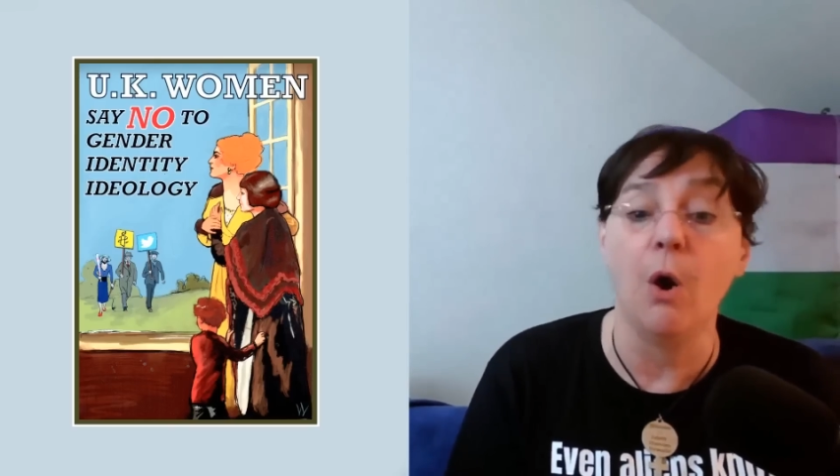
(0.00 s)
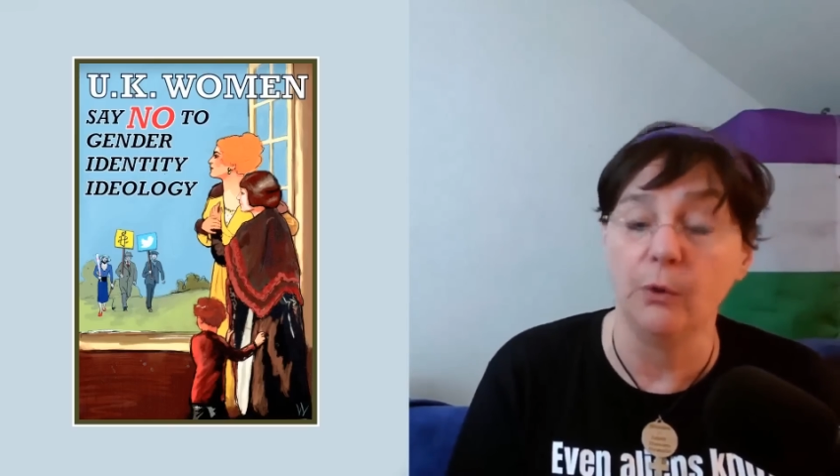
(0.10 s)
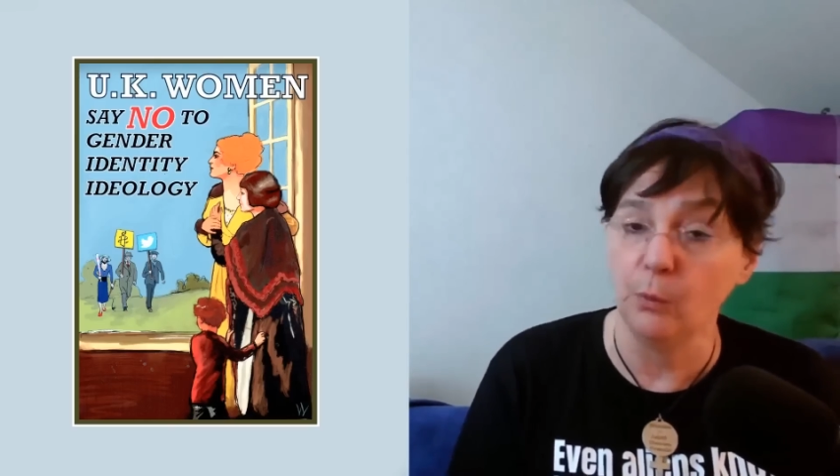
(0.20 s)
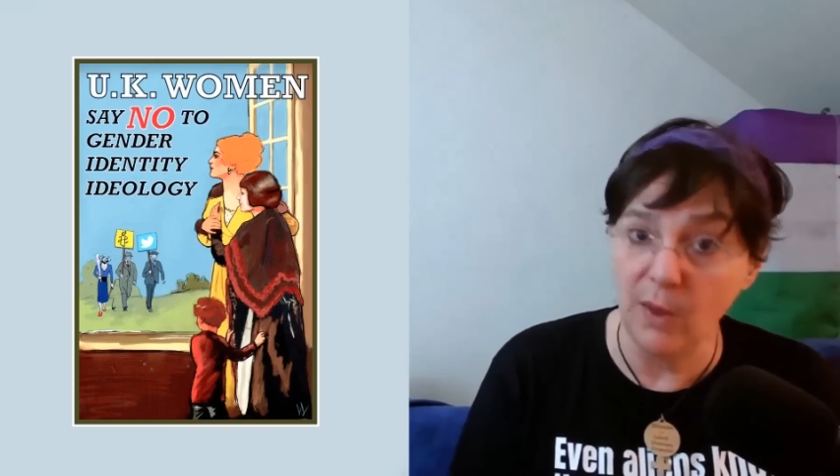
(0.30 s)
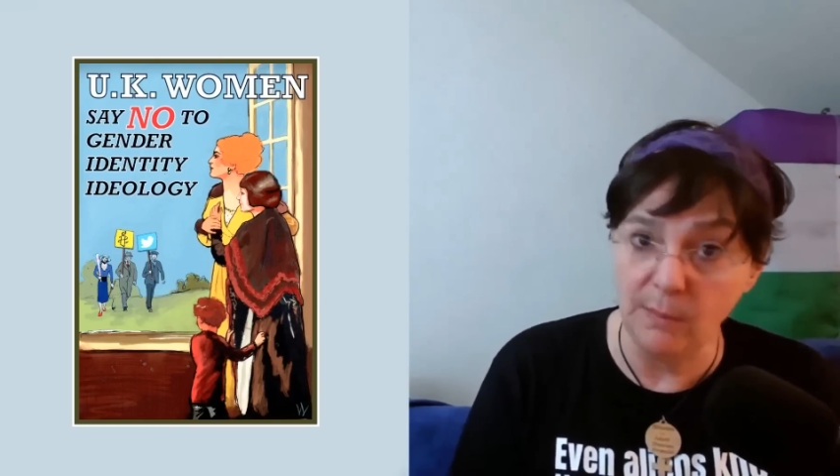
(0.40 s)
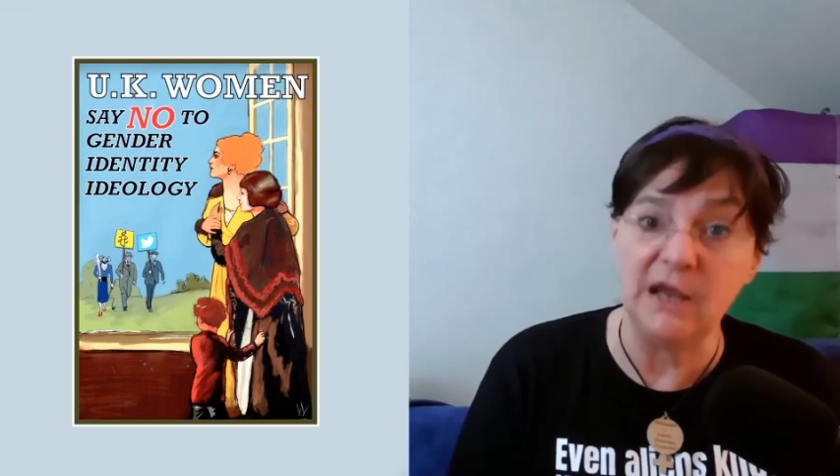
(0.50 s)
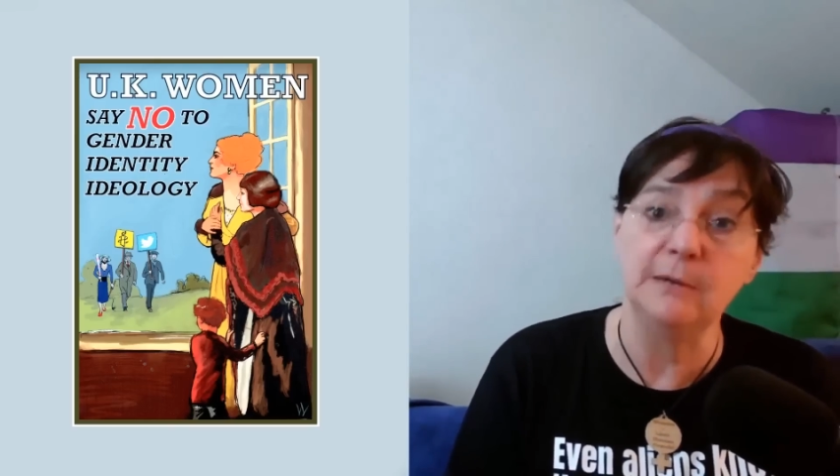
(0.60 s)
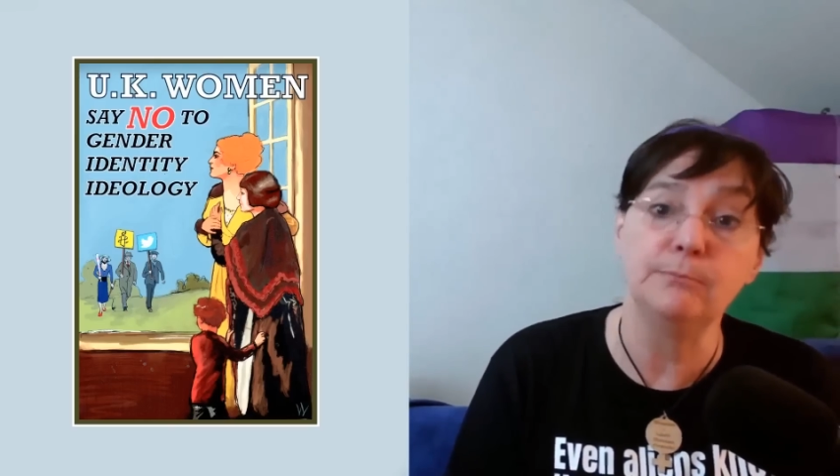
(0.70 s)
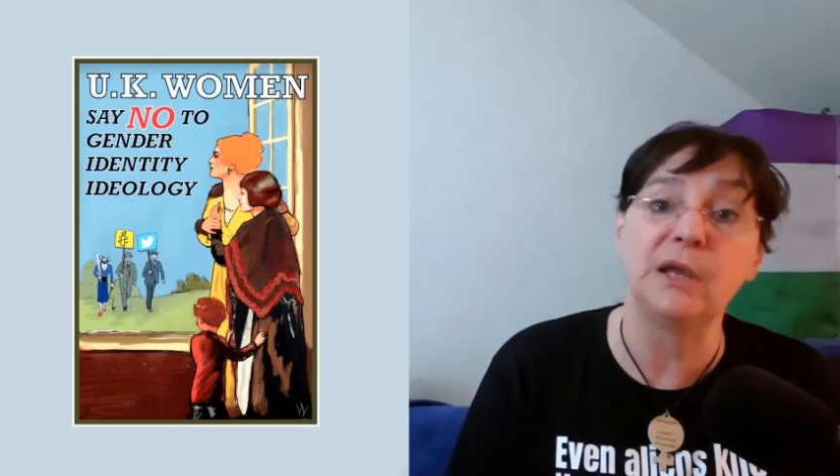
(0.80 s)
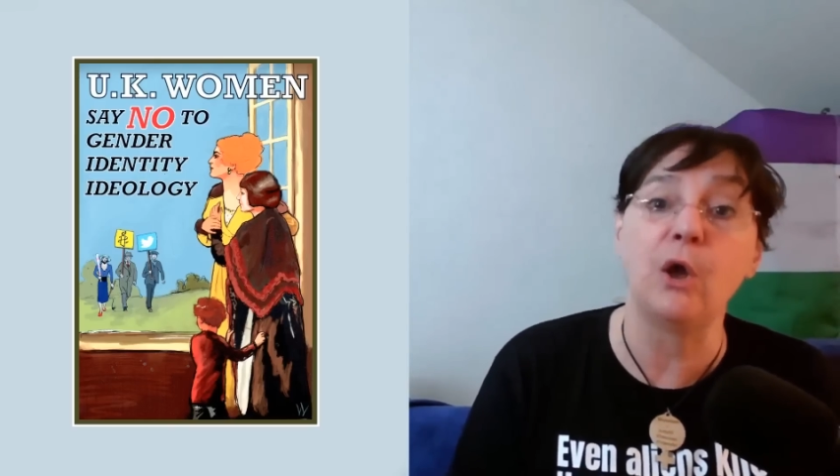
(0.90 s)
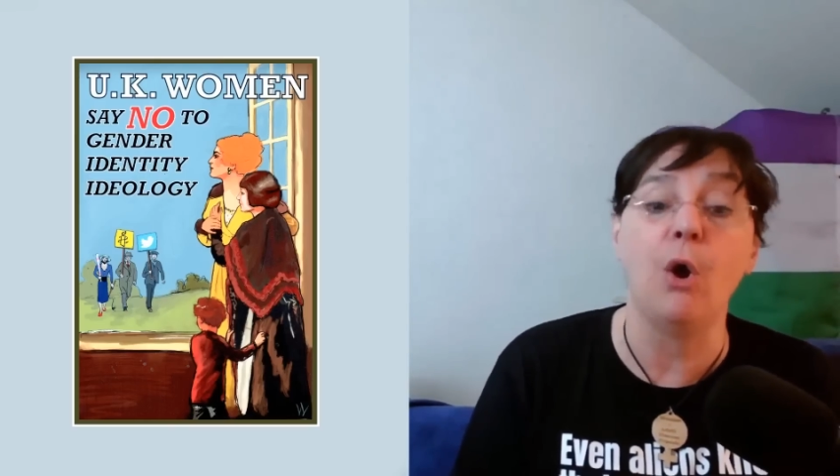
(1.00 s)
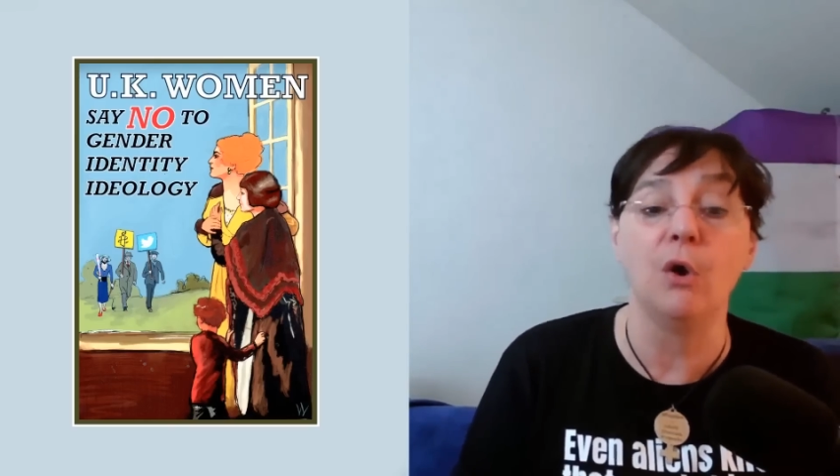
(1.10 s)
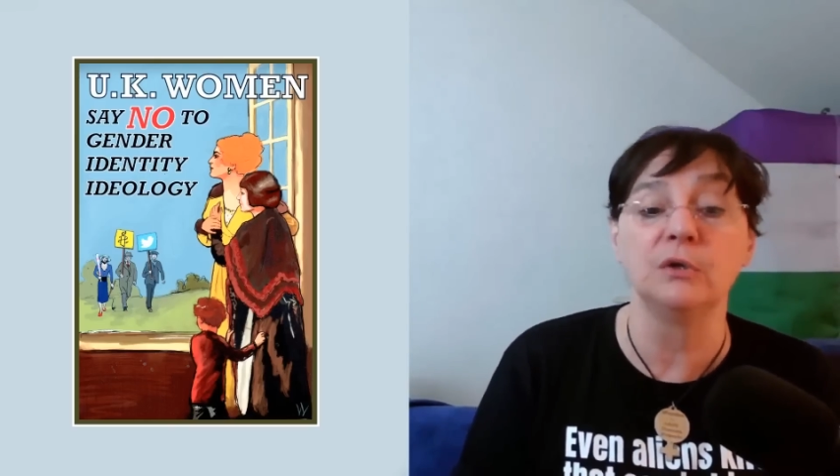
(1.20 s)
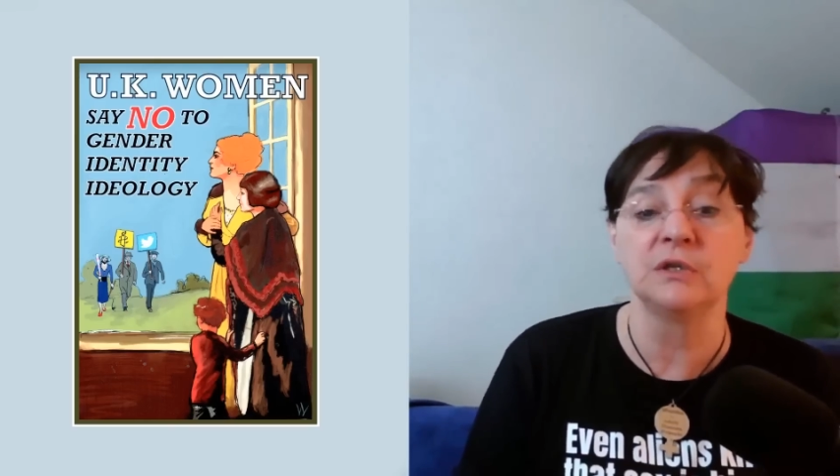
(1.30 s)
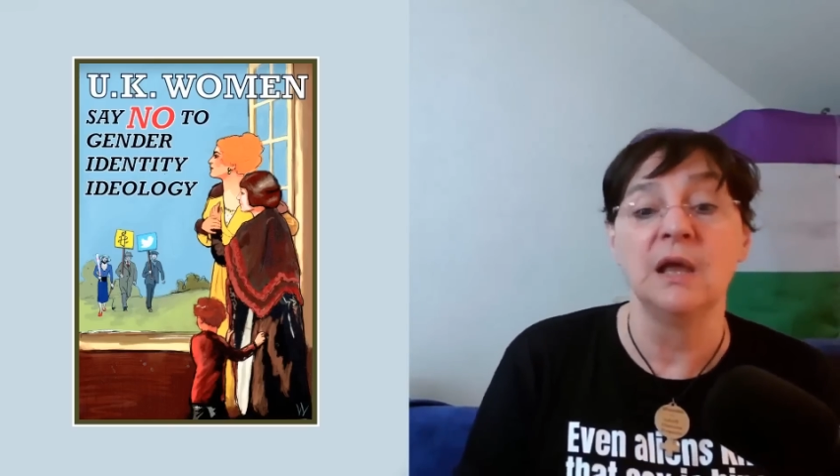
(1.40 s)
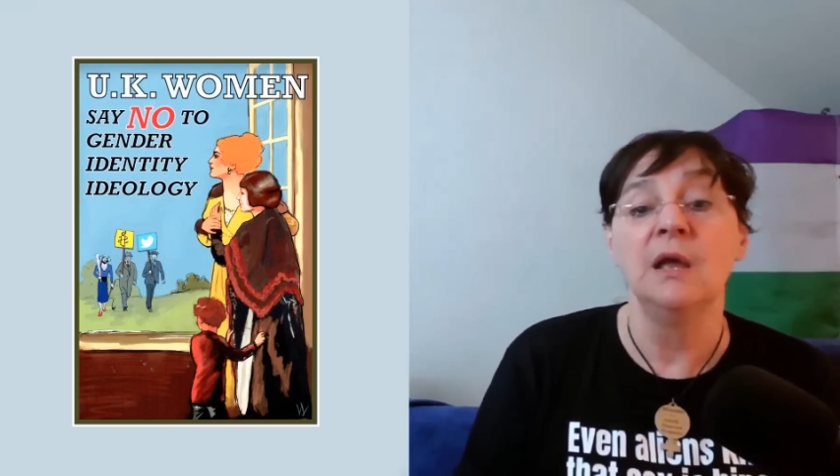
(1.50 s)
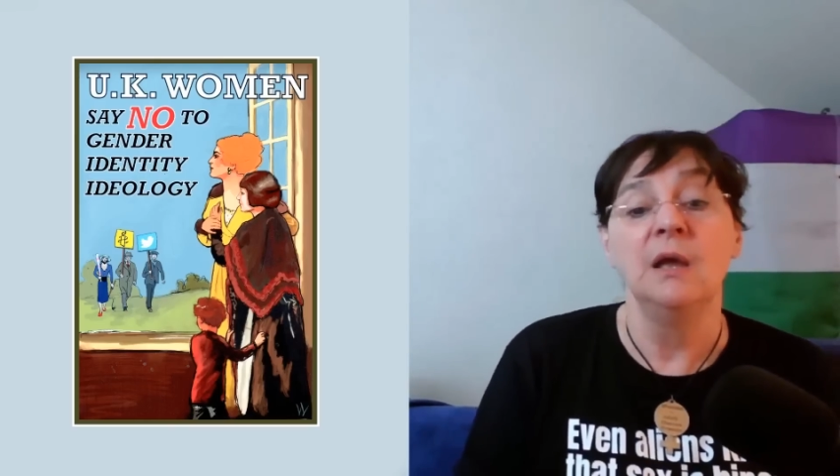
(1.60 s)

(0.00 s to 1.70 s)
on women, because